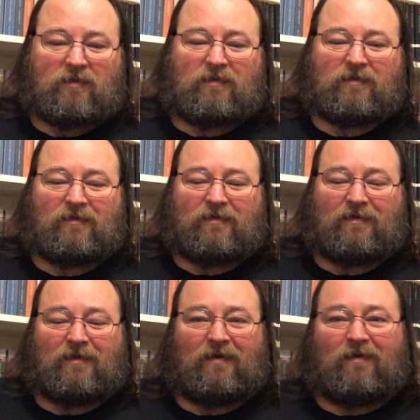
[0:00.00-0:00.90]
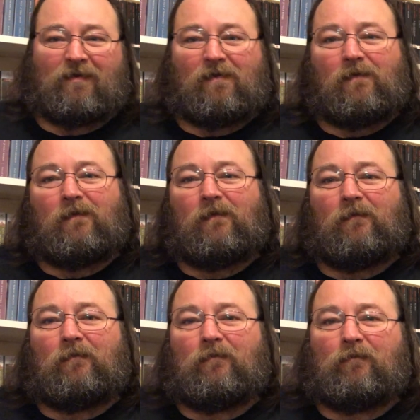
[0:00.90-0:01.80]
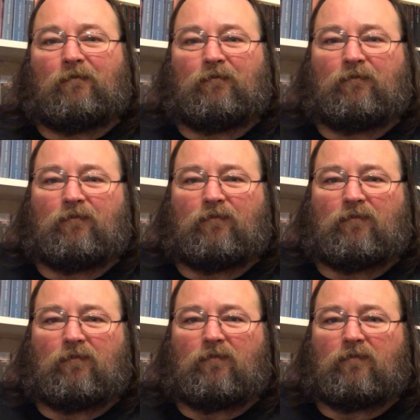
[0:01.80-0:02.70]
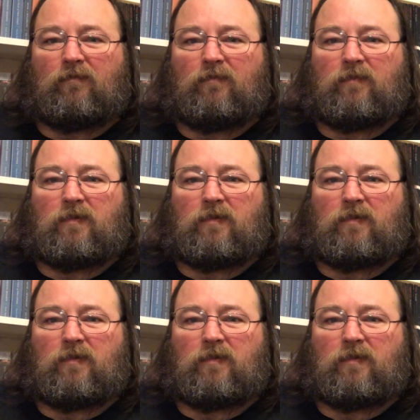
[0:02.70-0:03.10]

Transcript: No words are spoken by the person on screen.